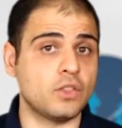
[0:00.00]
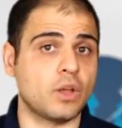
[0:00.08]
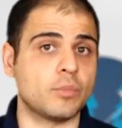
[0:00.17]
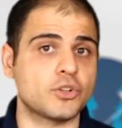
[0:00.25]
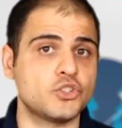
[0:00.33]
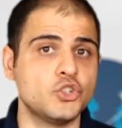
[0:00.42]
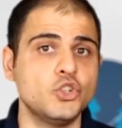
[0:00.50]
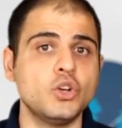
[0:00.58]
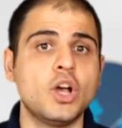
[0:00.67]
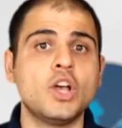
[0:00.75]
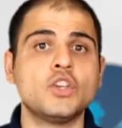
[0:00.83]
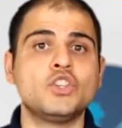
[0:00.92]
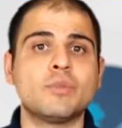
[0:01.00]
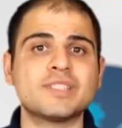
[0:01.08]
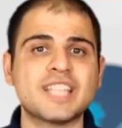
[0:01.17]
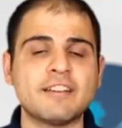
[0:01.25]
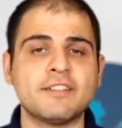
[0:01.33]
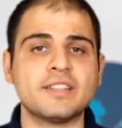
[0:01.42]
Number two, you
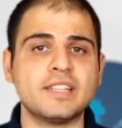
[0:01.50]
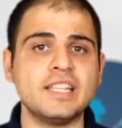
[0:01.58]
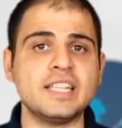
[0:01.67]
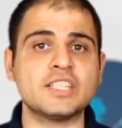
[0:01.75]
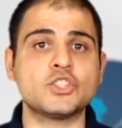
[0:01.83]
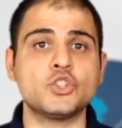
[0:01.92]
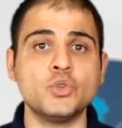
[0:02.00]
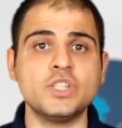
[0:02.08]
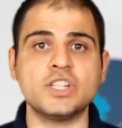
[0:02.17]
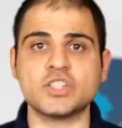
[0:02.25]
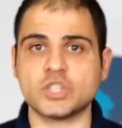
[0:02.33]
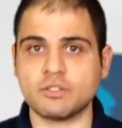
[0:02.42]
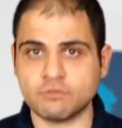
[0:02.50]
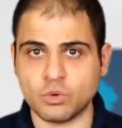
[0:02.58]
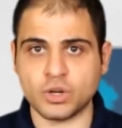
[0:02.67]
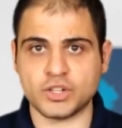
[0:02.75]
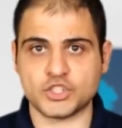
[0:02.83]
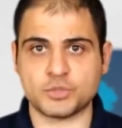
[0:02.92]
must have at least 2 years of
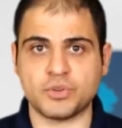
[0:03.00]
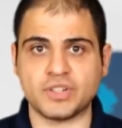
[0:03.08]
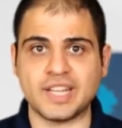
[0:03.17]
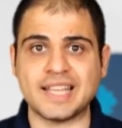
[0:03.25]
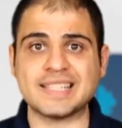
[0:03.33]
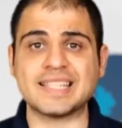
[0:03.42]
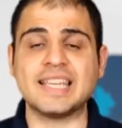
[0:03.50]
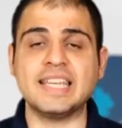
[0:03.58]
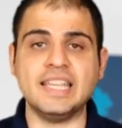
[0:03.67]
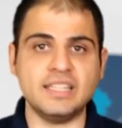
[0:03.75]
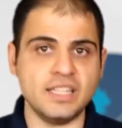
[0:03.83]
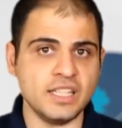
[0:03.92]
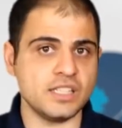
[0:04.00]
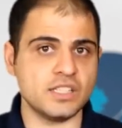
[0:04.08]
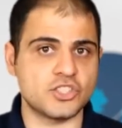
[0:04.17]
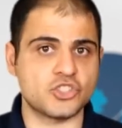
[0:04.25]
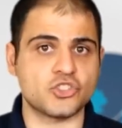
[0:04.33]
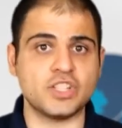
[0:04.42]
work experience in the
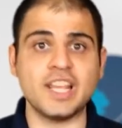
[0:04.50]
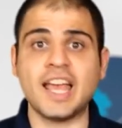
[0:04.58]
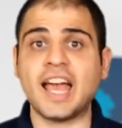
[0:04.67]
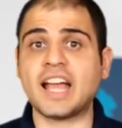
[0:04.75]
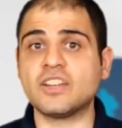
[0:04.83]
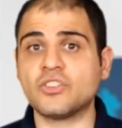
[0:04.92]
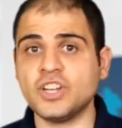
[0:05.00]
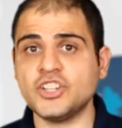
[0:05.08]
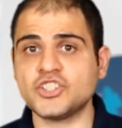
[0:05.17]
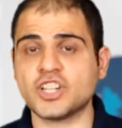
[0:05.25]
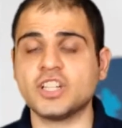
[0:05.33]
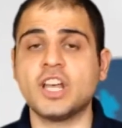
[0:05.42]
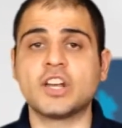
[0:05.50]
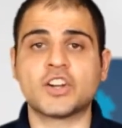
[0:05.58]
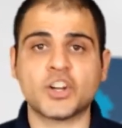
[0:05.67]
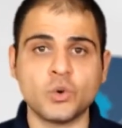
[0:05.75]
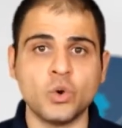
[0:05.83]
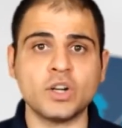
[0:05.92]
industry and region
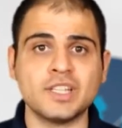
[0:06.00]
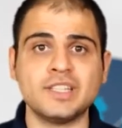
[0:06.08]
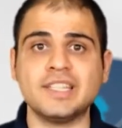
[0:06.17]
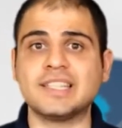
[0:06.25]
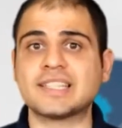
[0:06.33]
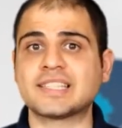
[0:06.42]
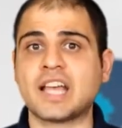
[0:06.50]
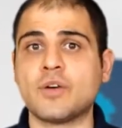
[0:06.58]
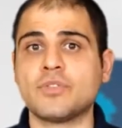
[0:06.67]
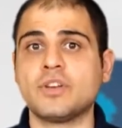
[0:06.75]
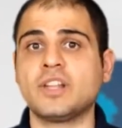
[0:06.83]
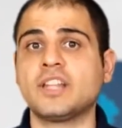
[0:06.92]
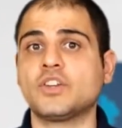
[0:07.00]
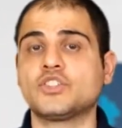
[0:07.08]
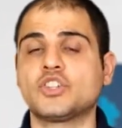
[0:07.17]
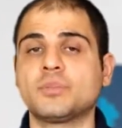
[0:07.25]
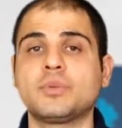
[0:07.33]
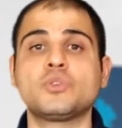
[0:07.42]
recorded in the South Island
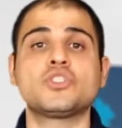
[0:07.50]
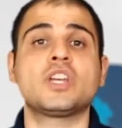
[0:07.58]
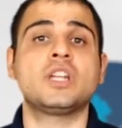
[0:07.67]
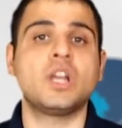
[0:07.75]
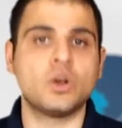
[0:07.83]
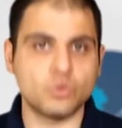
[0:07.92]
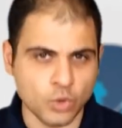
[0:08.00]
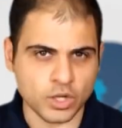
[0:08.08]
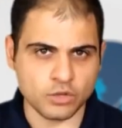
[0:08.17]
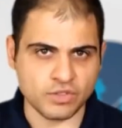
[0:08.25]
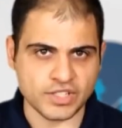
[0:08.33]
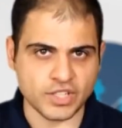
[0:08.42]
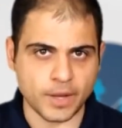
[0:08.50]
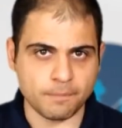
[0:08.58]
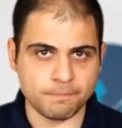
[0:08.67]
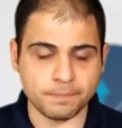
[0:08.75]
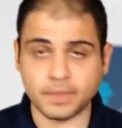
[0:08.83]
Contribution Work Visa.